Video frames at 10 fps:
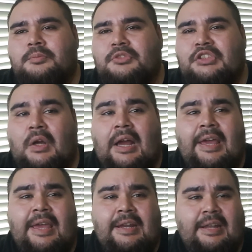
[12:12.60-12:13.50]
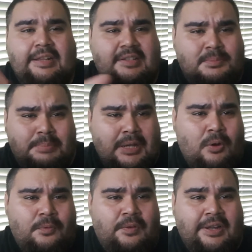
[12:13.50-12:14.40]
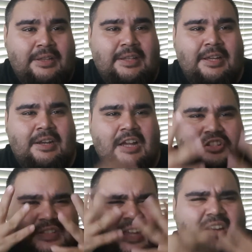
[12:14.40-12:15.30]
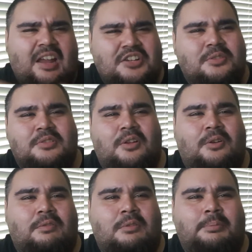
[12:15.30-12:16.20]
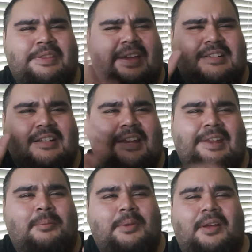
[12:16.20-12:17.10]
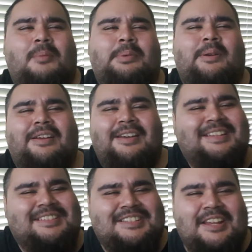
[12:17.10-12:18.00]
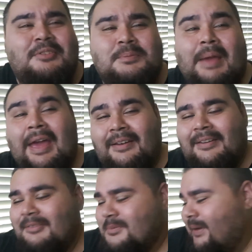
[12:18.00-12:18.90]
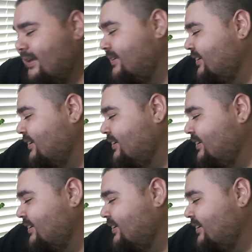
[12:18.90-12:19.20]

So I ate like this big old fucking thing of nachos. I had nachos all over me. They had to clean me up and all kinds of shit. It was bad. It was bad.